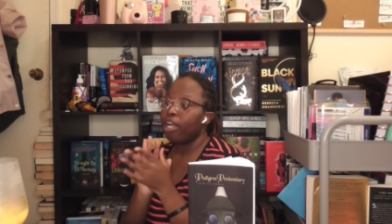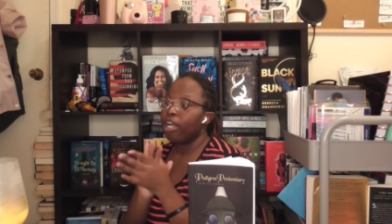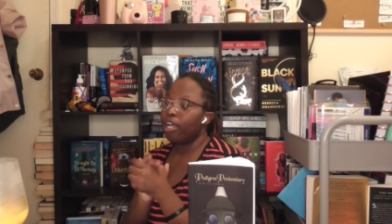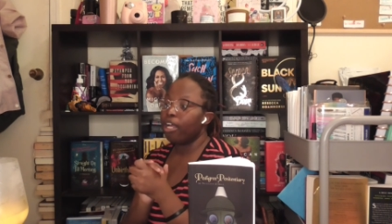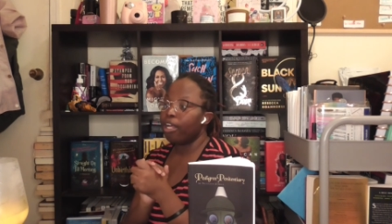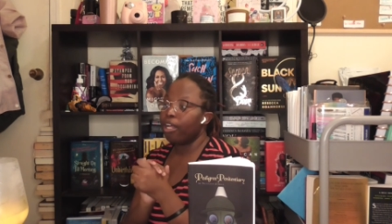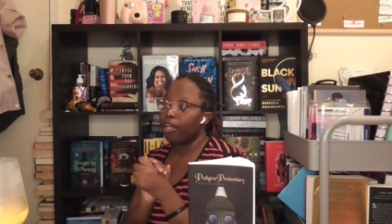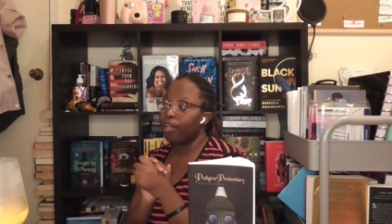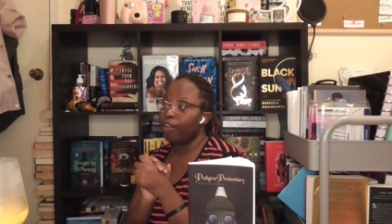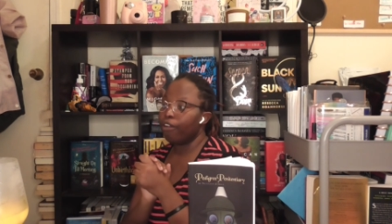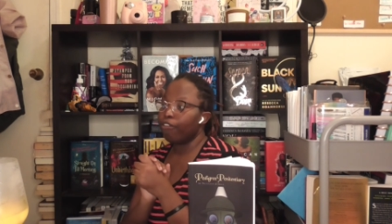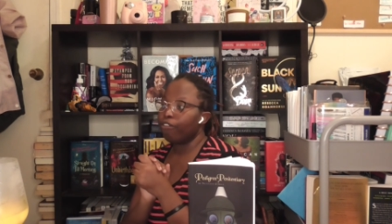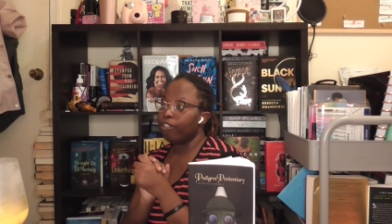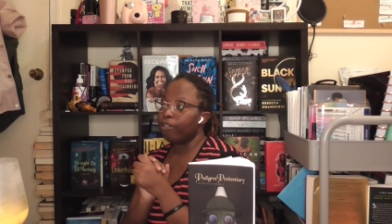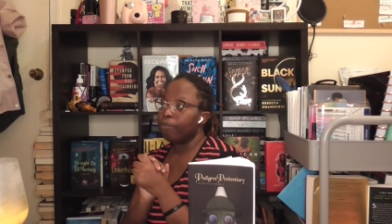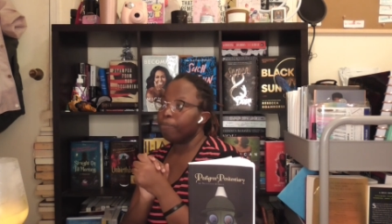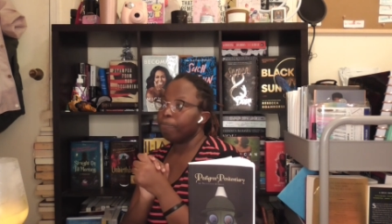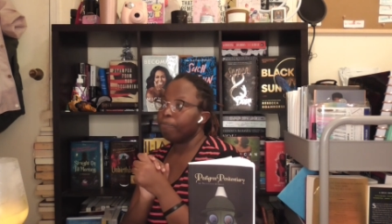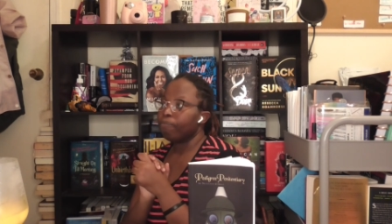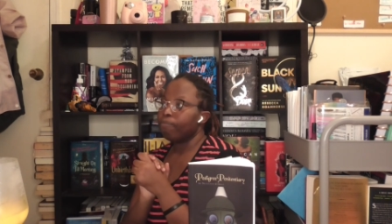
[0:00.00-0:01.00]

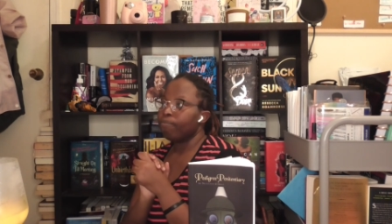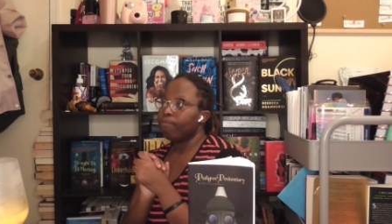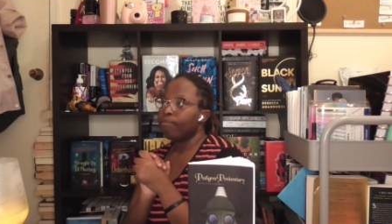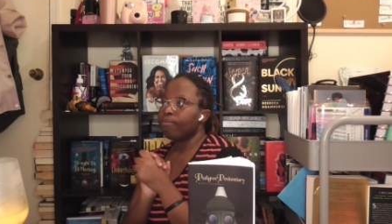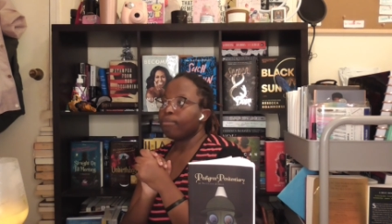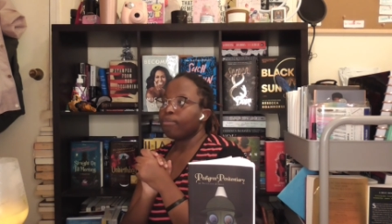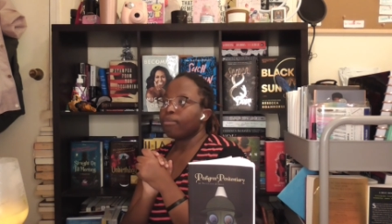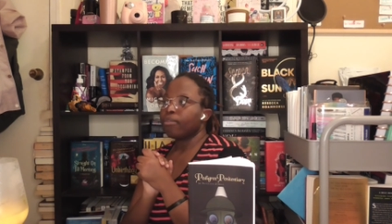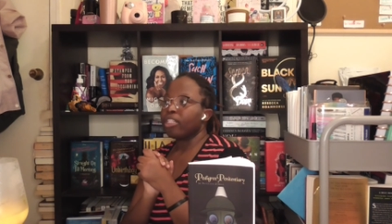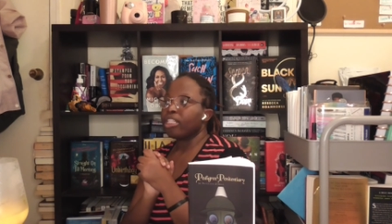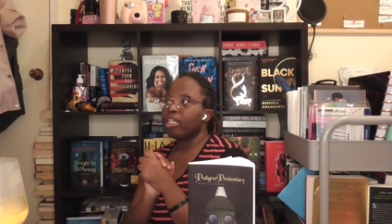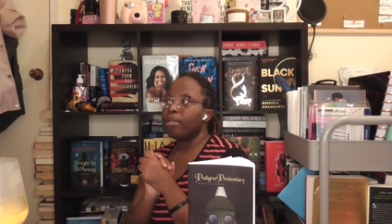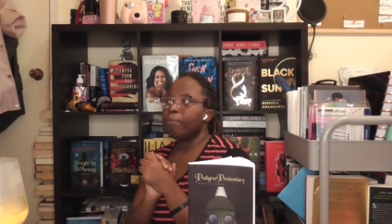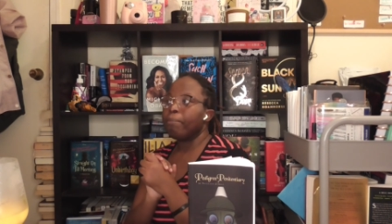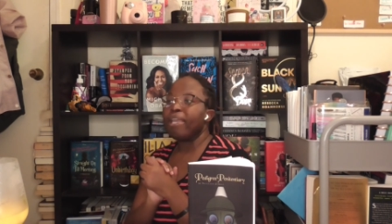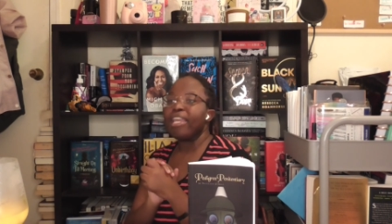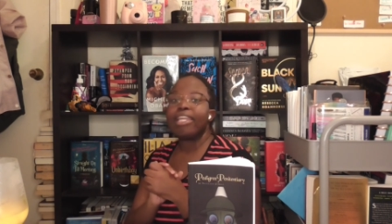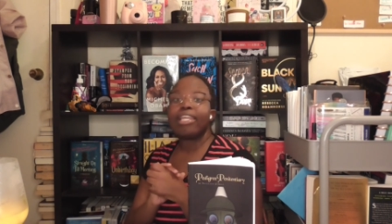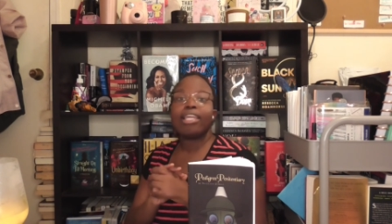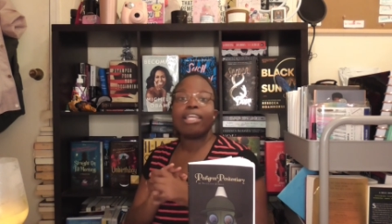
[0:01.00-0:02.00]
of
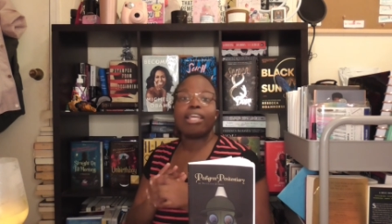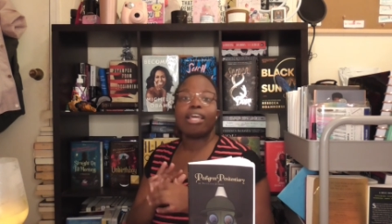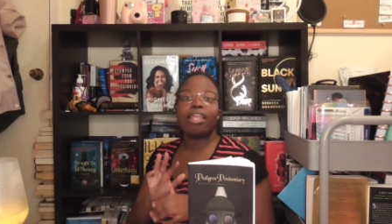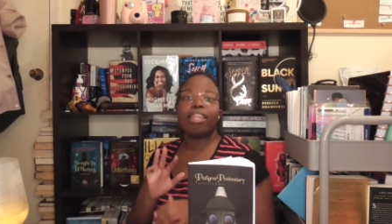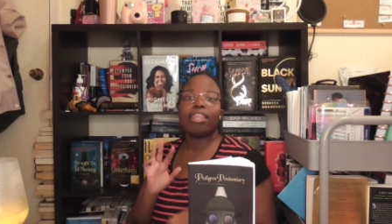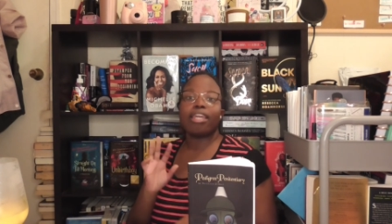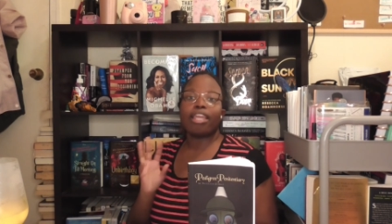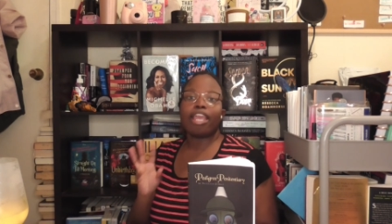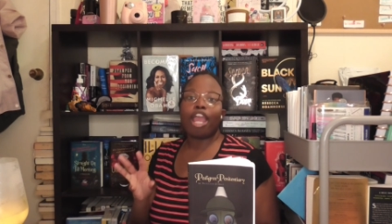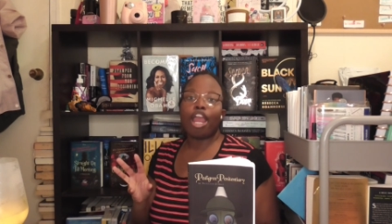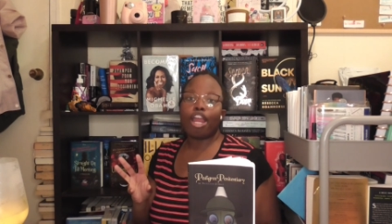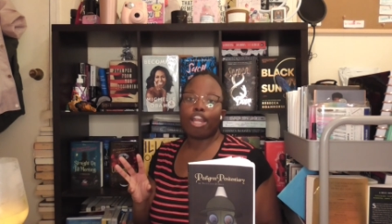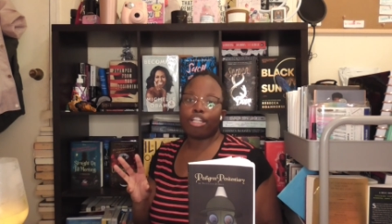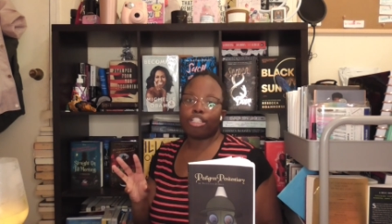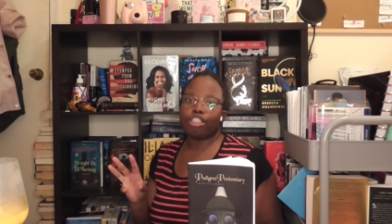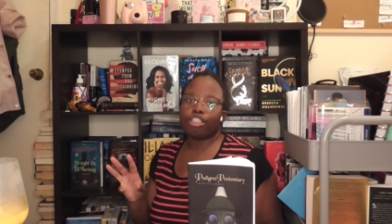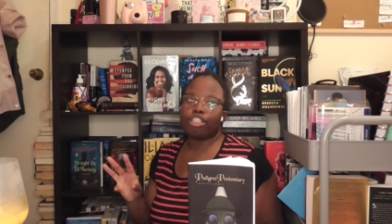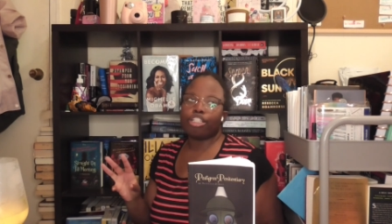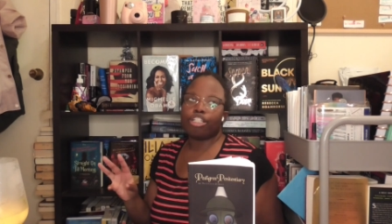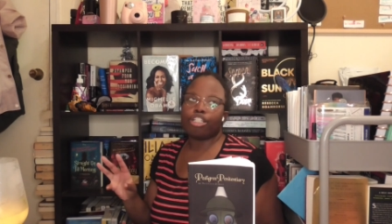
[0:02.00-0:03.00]
making the
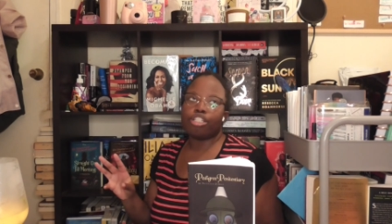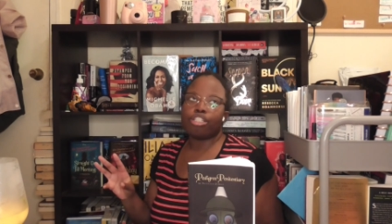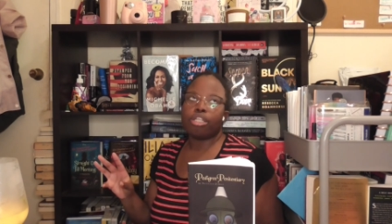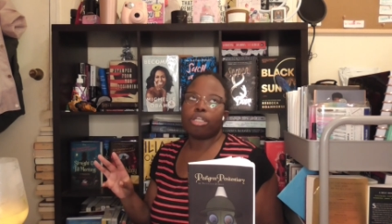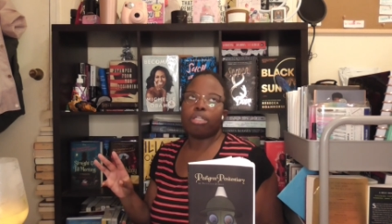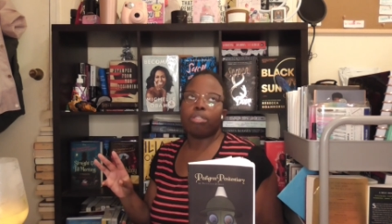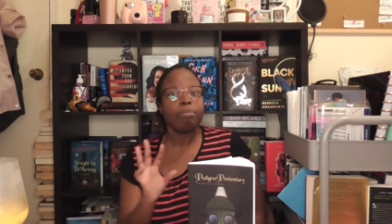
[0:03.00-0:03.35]
characters